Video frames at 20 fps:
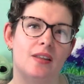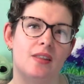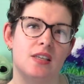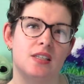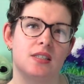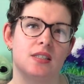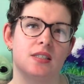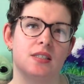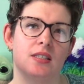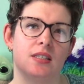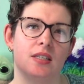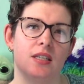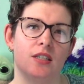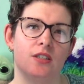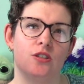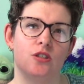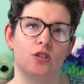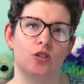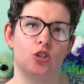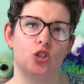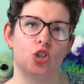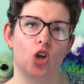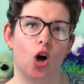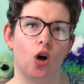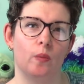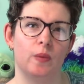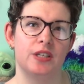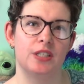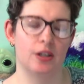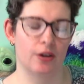this is shawl
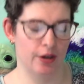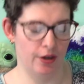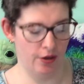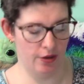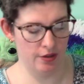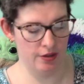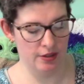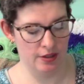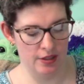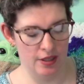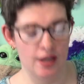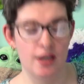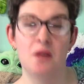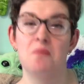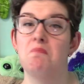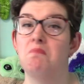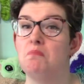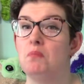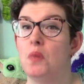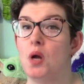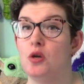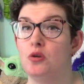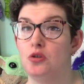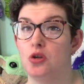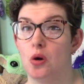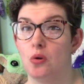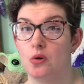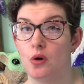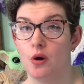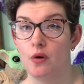material.
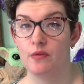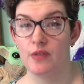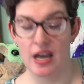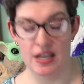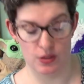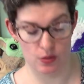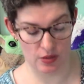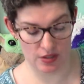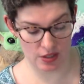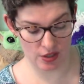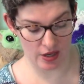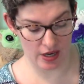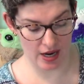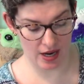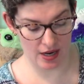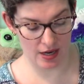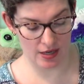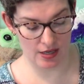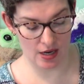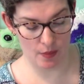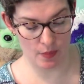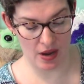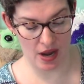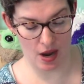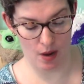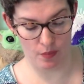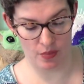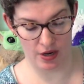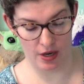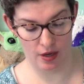Don't know if that's what's going to end up
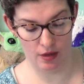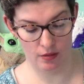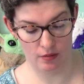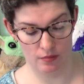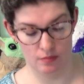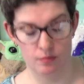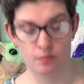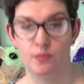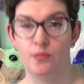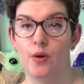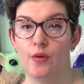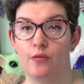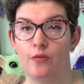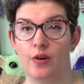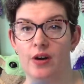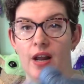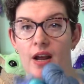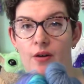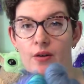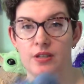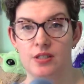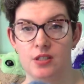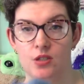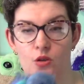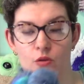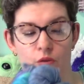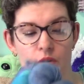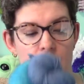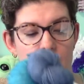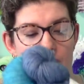happening, but for now it's
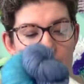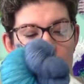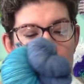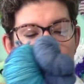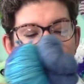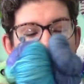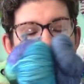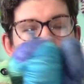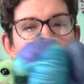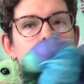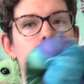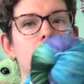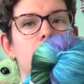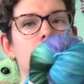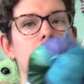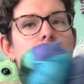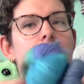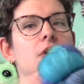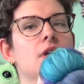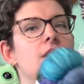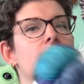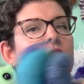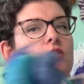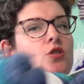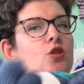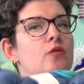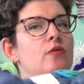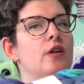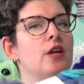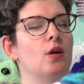souvenir yarn in a
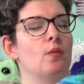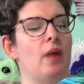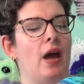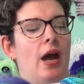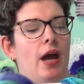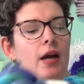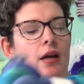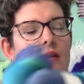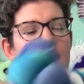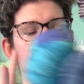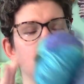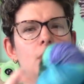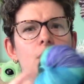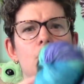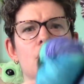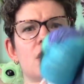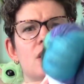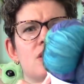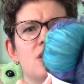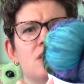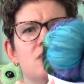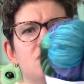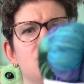souvenir bag. Oh gosh.